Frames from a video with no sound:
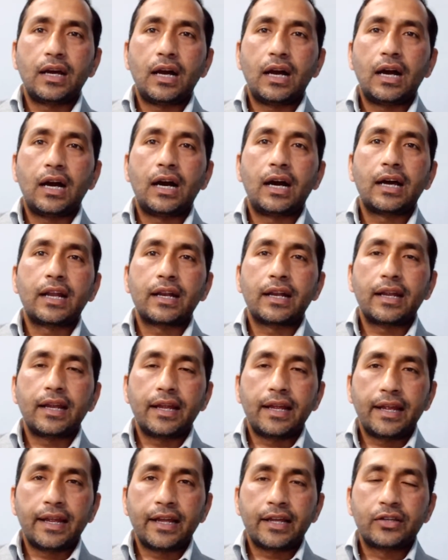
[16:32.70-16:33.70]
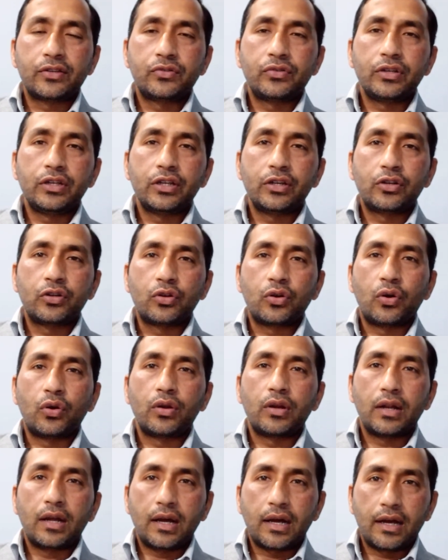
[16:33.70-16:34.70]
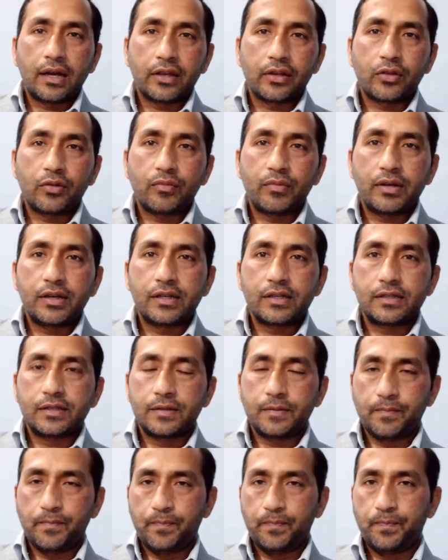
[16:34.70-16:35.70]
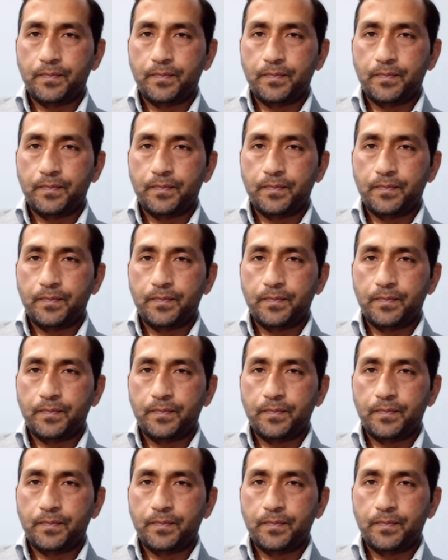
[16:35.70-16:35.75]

are actually called arguments.